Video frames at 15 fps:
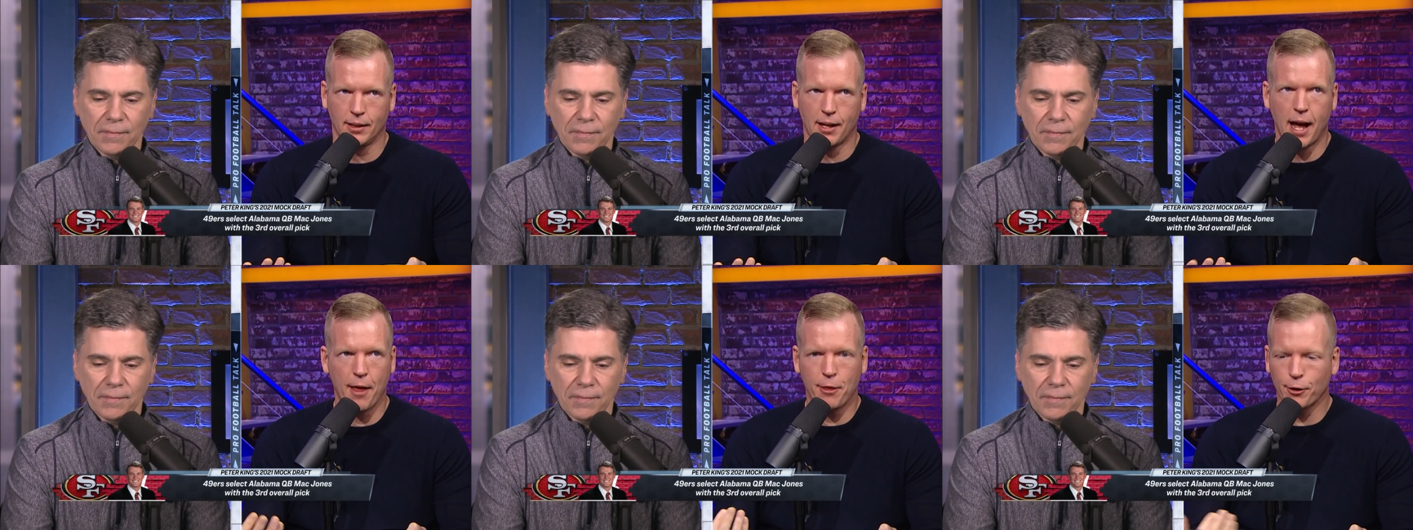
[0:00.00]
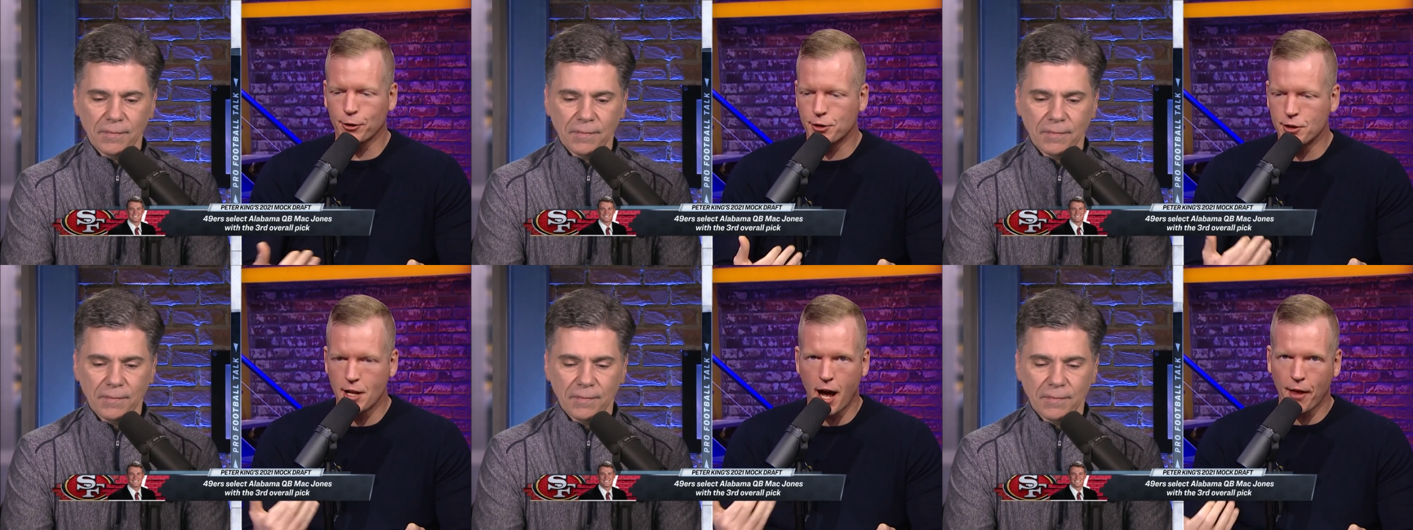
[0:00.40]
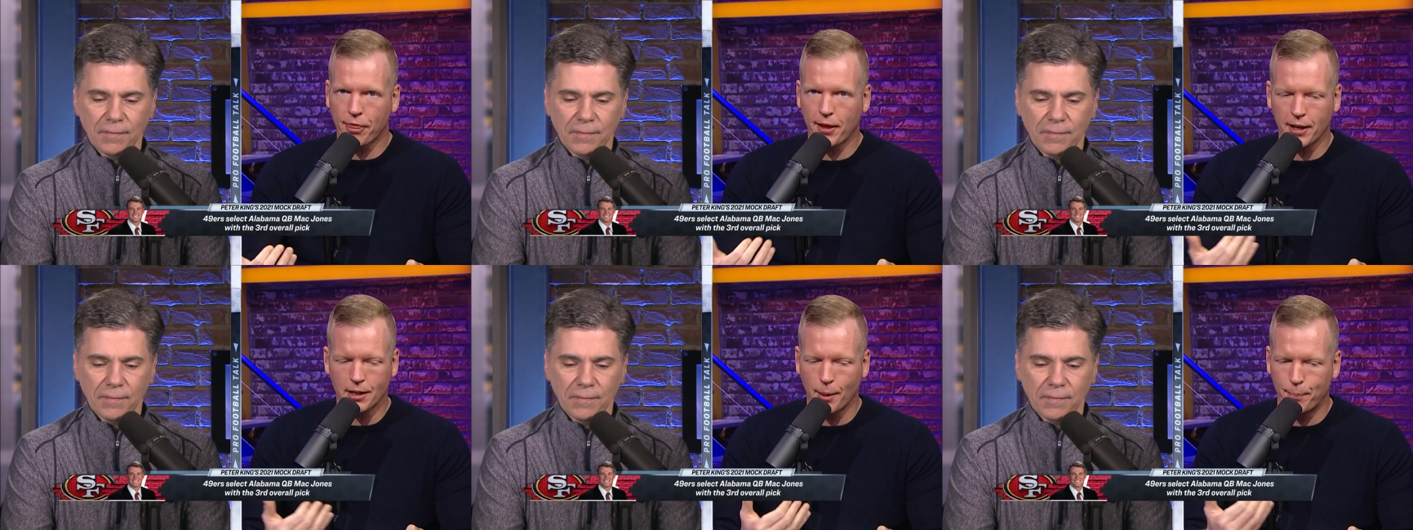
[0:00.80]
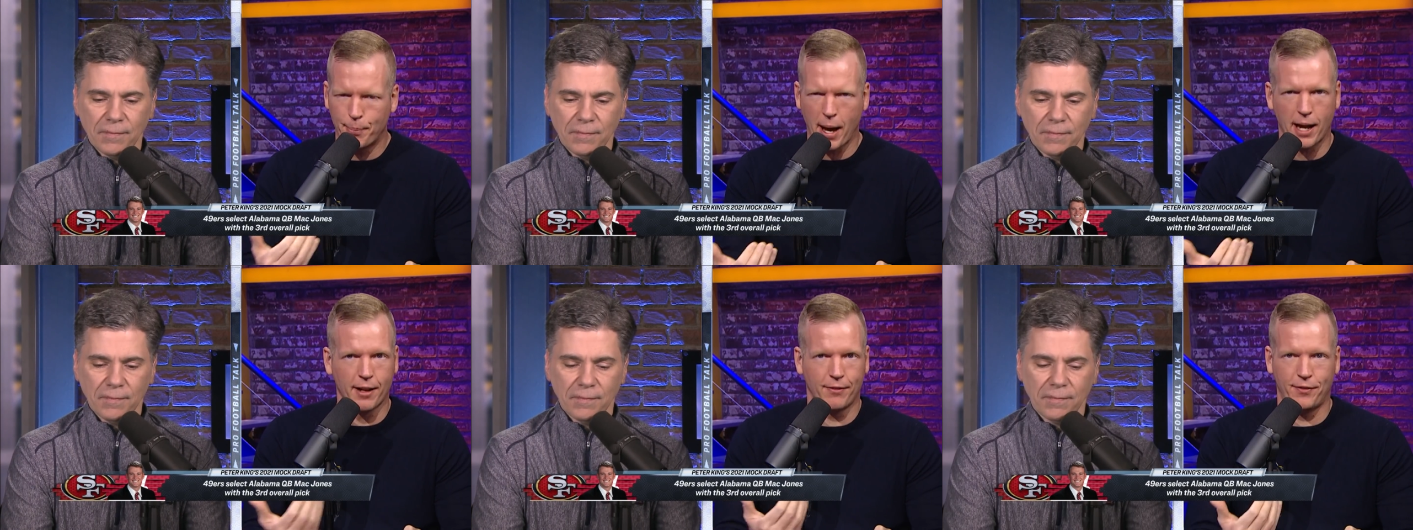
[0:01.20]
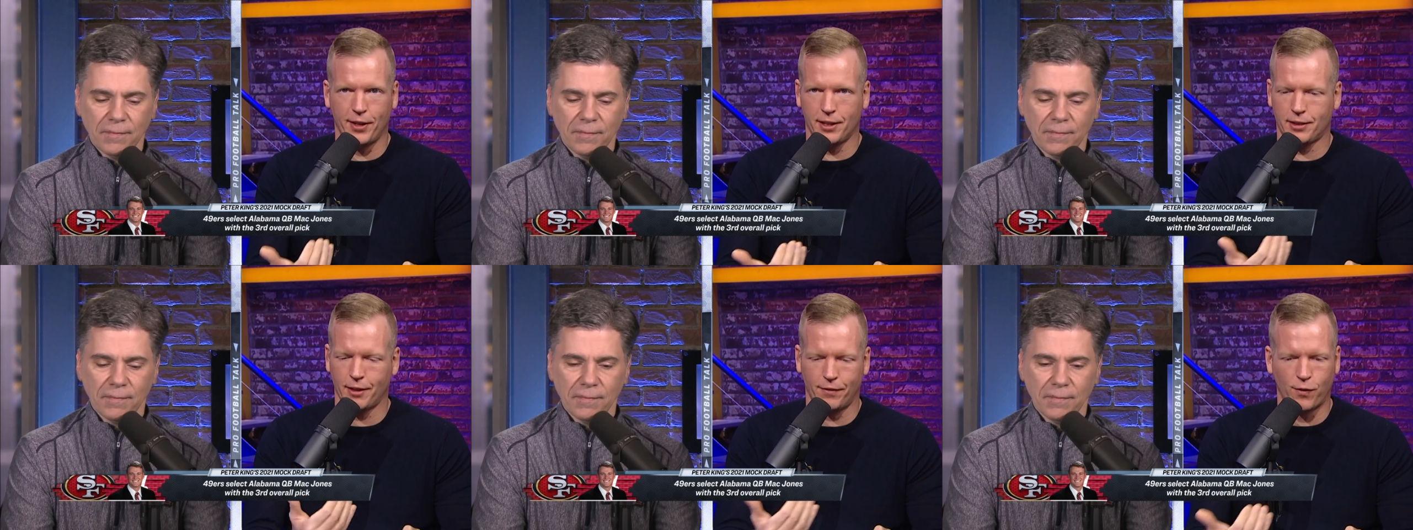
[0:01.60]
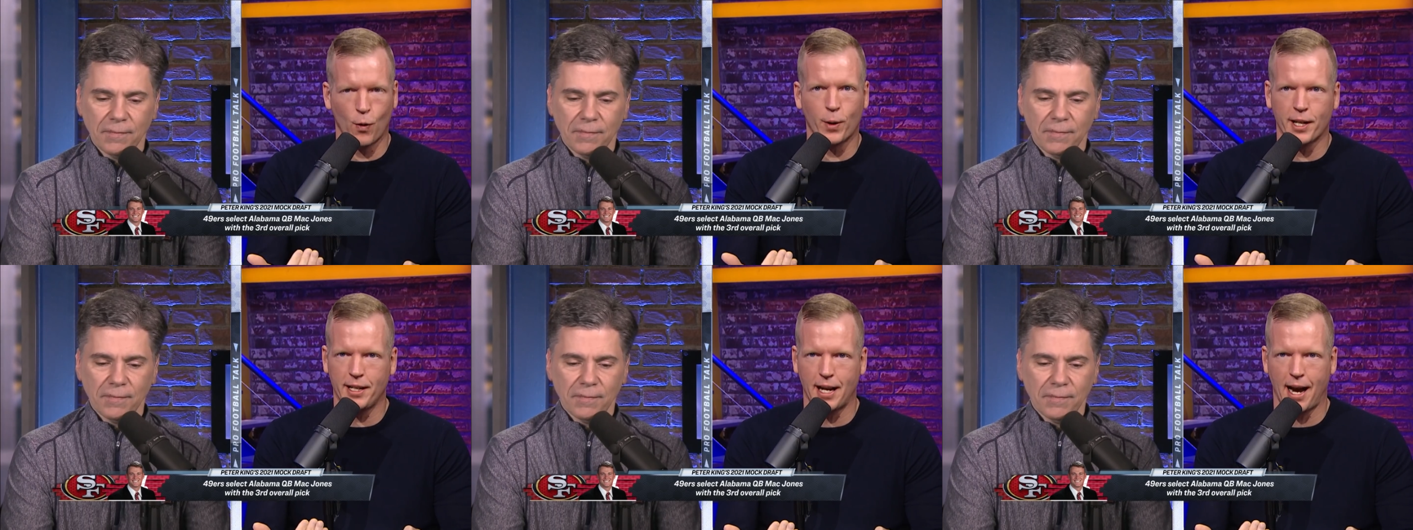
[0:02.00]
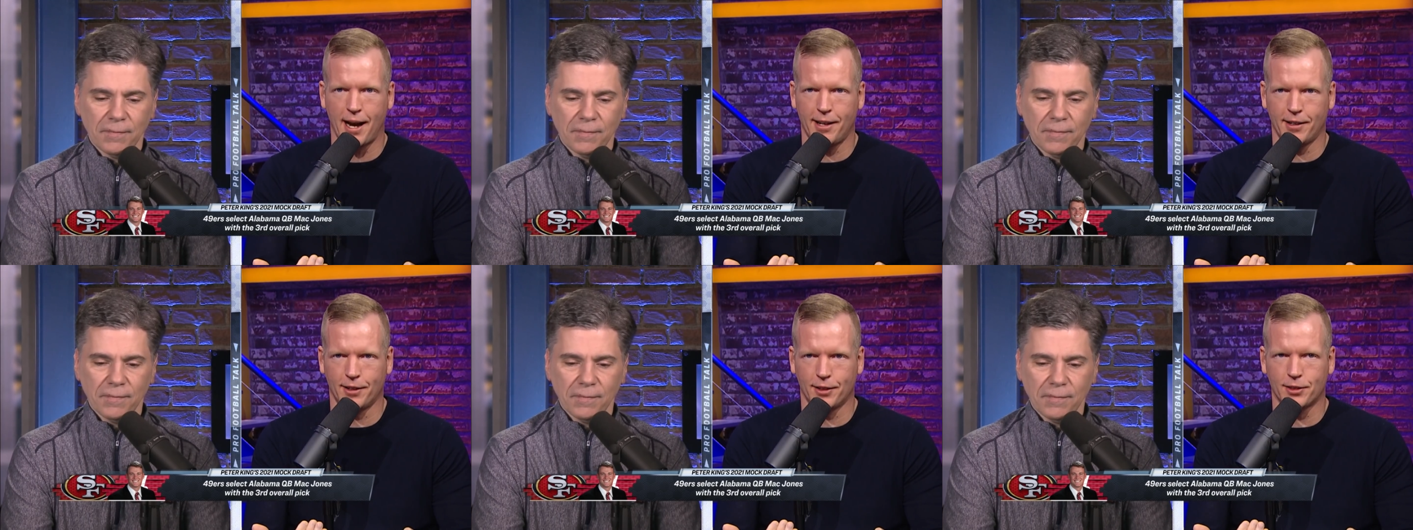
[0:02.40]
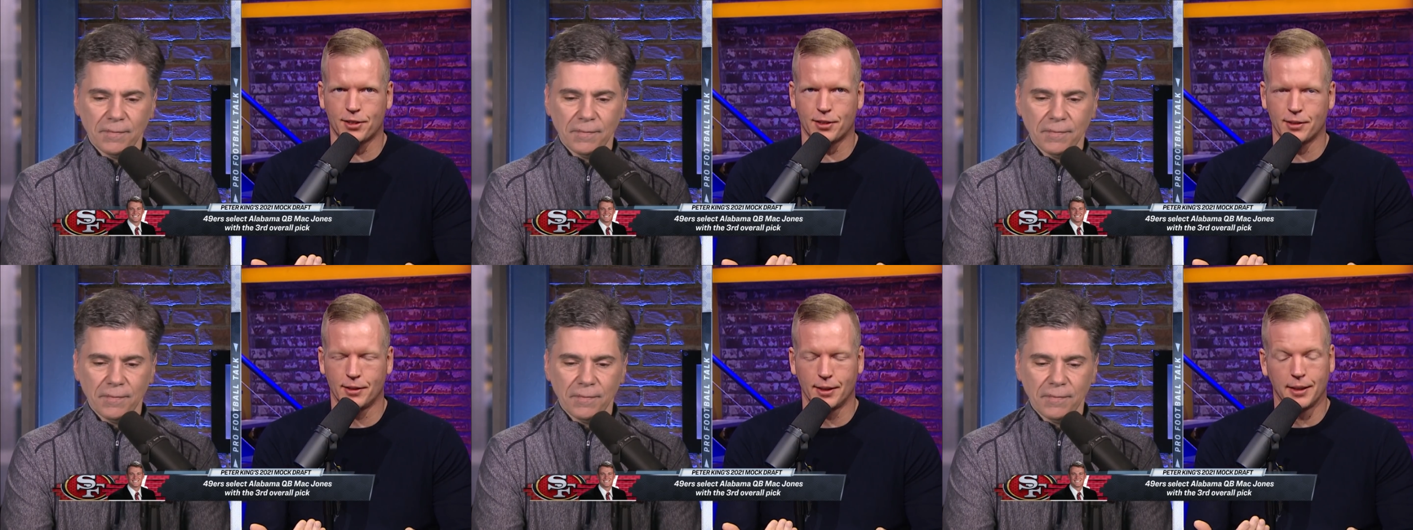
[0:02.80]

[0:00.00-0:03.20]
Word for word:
Speaker 1: and there's nothing to benefit the 49ers